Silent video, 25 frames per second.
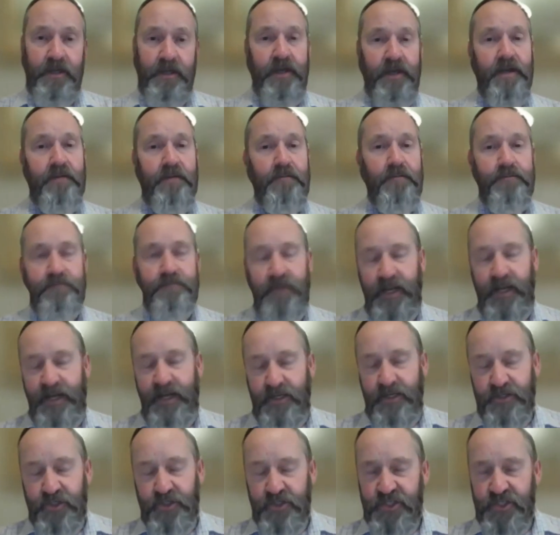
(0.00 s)
and I'll
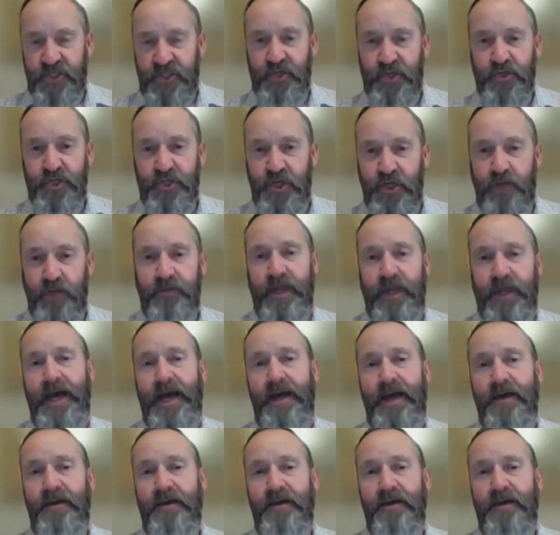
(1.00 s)
just touch on that